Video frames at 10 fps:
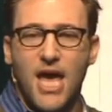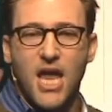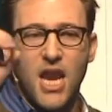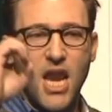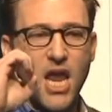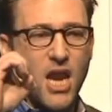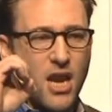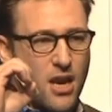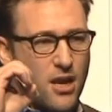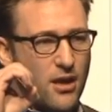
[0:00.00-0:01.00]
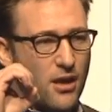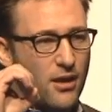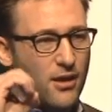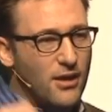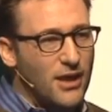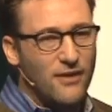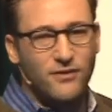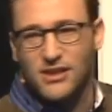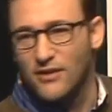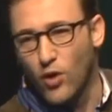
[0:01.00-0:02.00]
None. Even
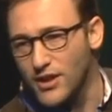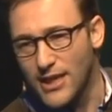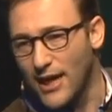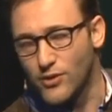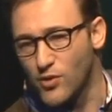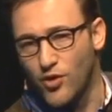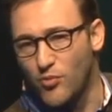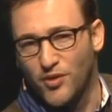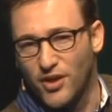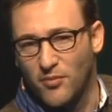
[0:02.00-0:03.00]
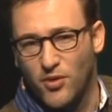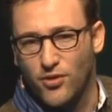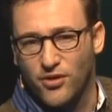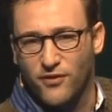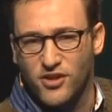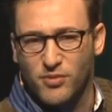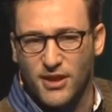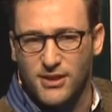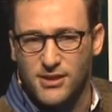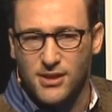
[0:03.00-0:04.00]
Steve Wozniak was the one who built the computer in the first
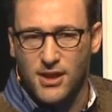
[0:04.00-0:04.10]
place.